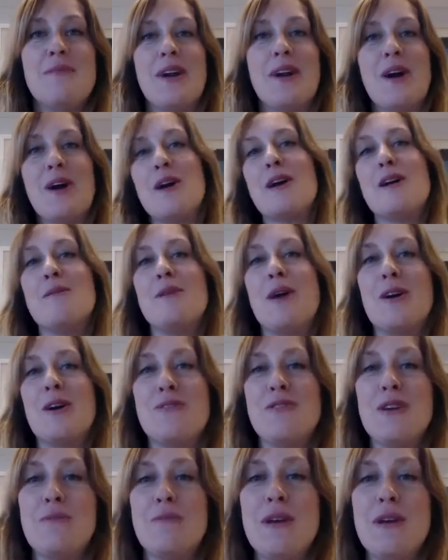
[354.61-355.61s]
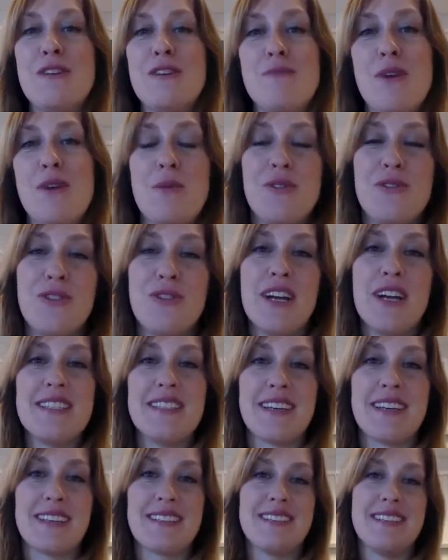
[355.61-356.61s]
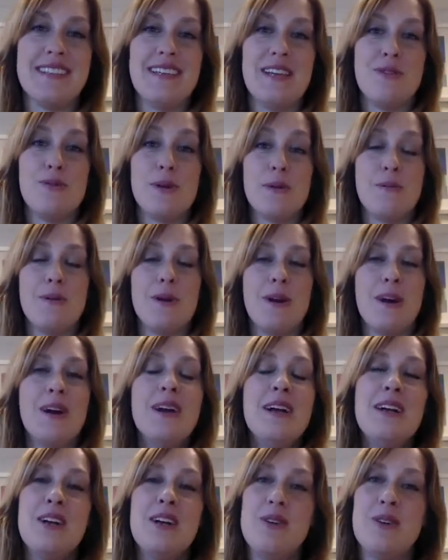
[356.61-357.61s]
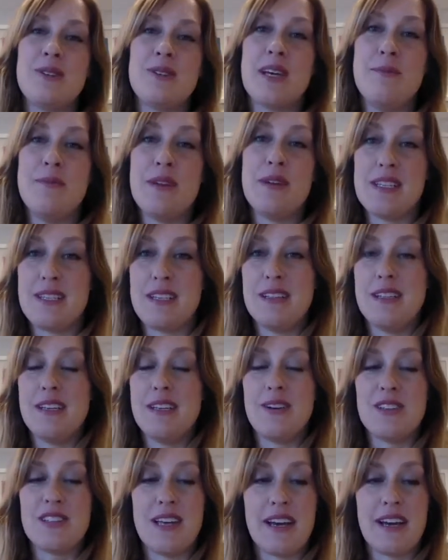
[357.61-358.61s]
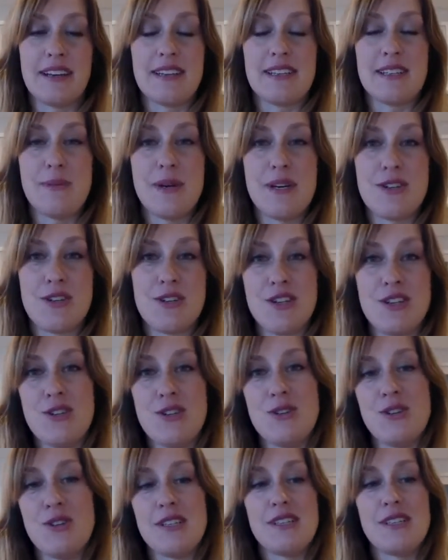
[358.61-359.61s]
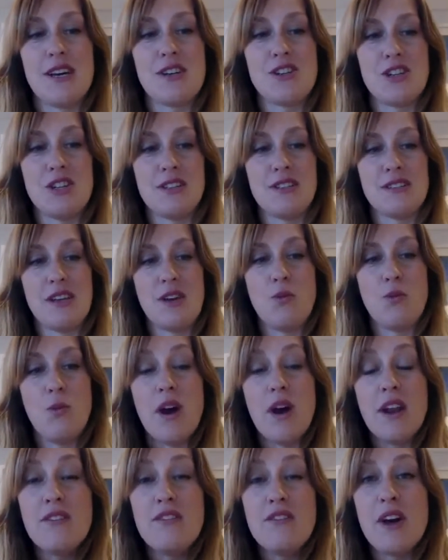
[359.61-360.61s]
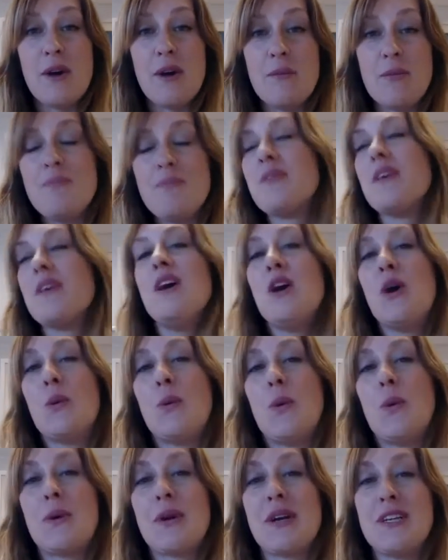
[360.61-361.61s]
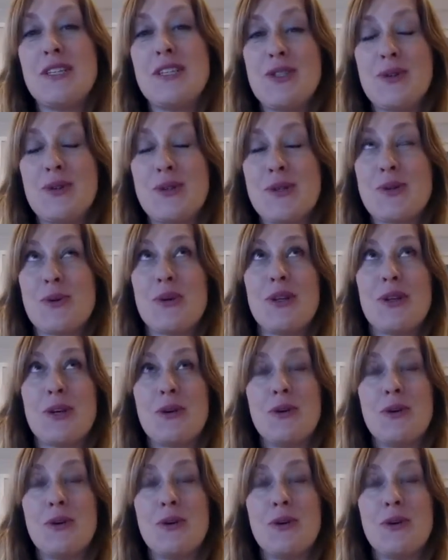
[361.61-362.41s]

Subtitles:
But our VP of mobile forensics, Lee Reber, who's coming to Legal Tech especially to do these sessions. And one of them, what we're going to do is really